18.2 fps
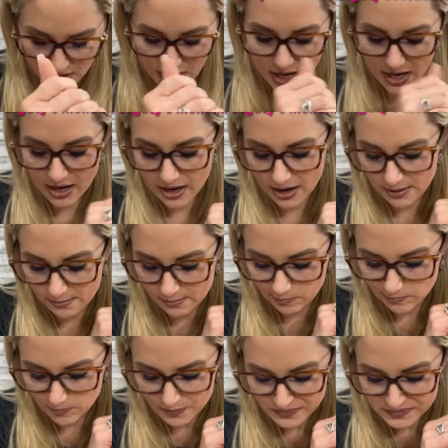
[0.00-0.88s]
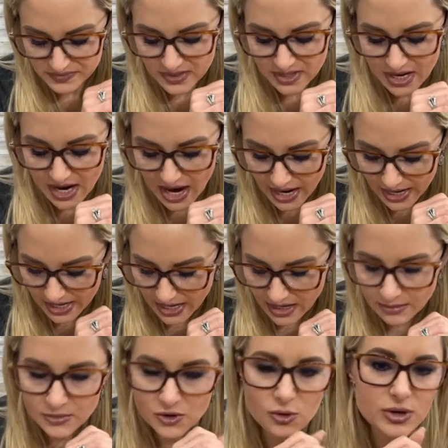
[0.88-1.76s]
I
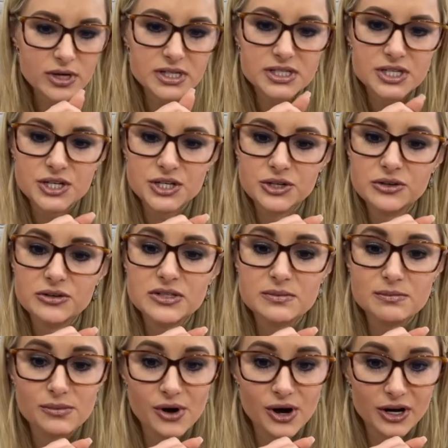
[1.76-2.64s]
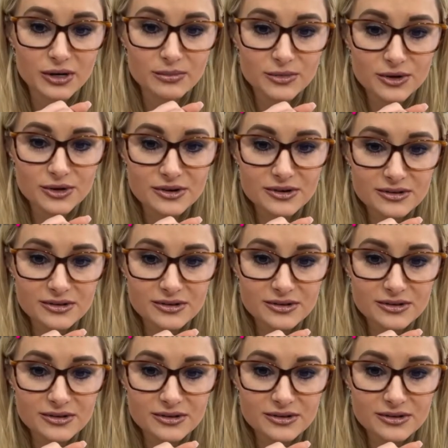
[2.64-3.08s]
am going to use monomer